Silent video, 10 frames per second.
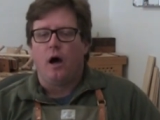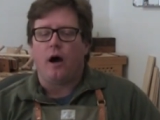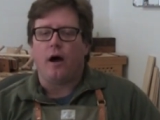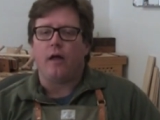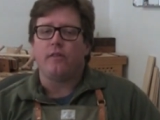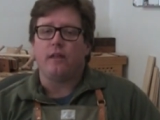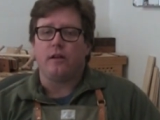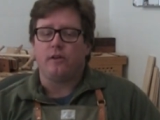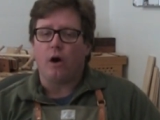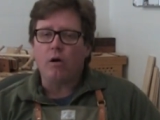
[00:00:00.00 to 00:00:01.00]
Uh, the
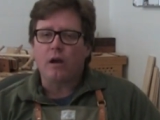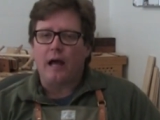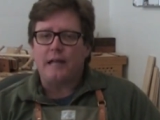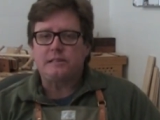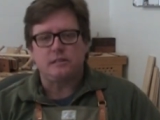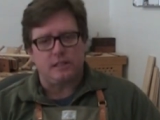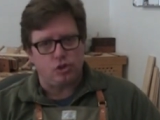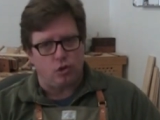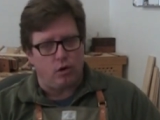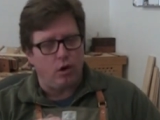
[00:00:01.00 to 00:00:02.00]
adult classes, they
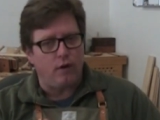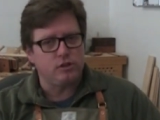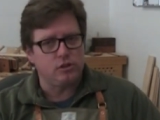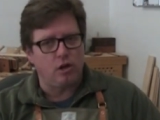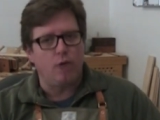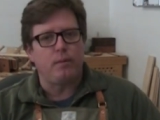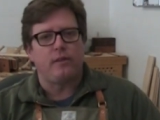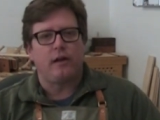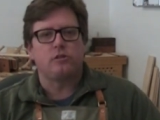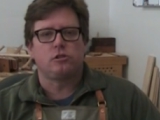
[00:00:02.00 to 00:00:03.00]
started off slow,
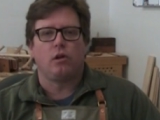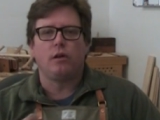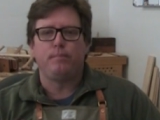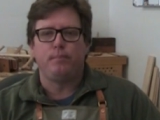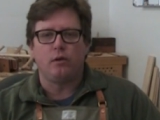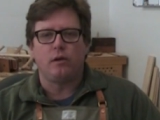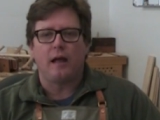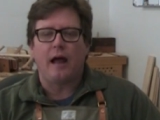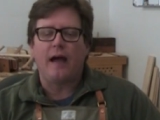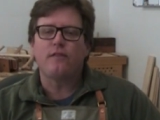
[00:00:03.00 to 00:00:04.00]
but they are slowly building.
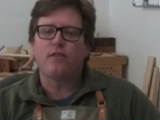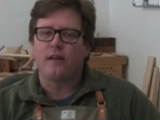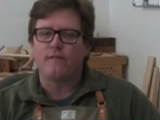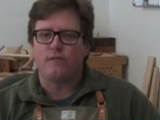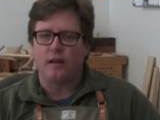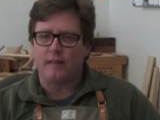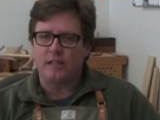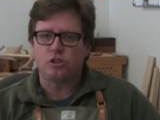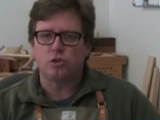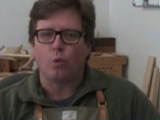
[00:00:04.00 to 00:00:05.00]
And I have a th- feeling
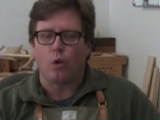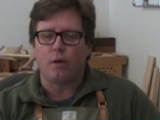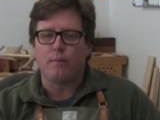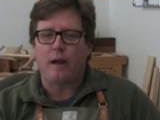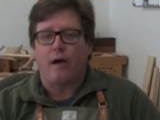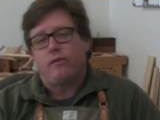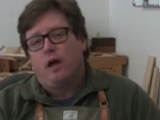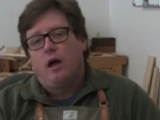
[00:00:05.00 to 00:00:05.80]
that's just word of mouth.